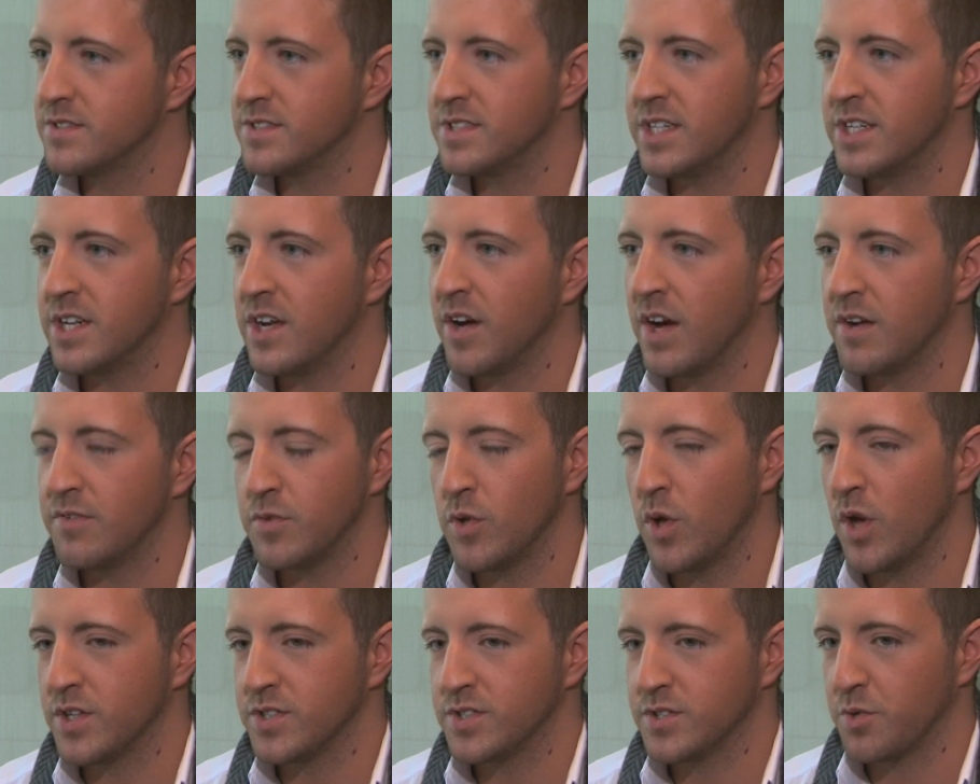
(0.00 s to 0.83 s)
You know, I've
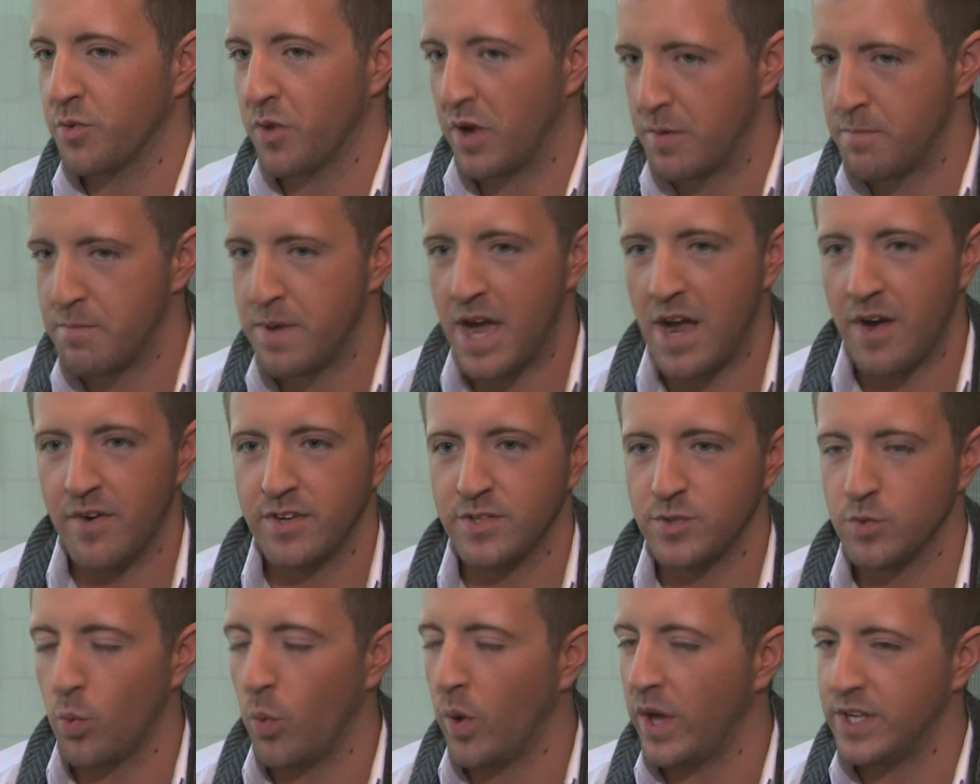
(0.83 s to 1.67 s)
lost
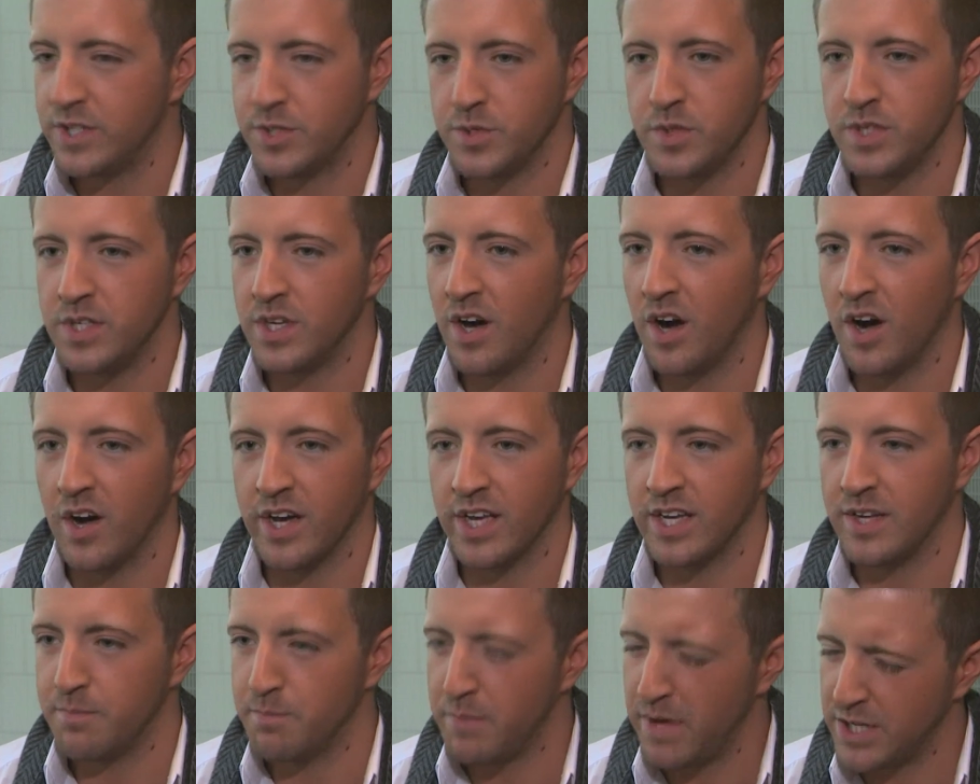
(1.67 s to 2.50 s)
grandparents way too young,
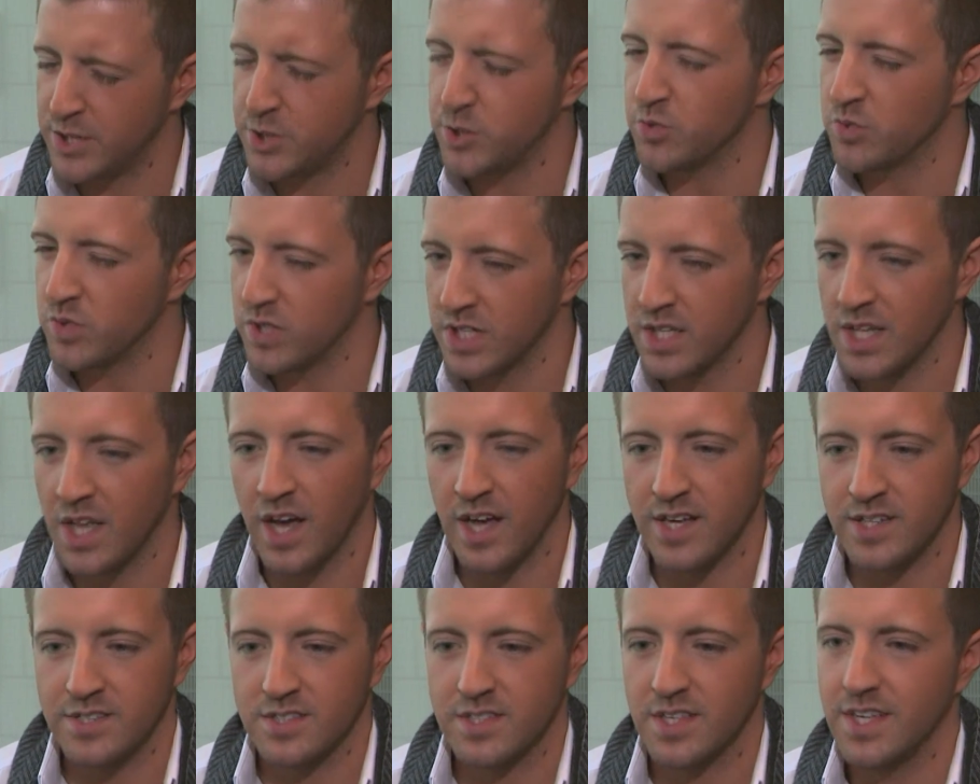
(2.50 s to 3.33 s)
and it makes you
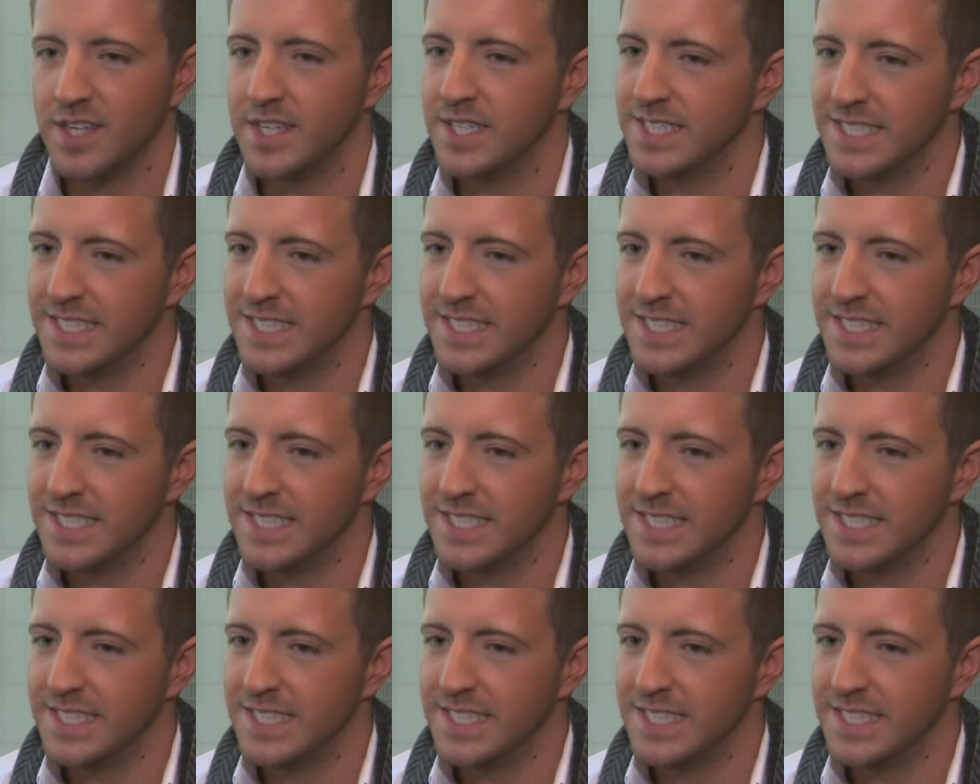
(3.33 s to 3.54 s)
realize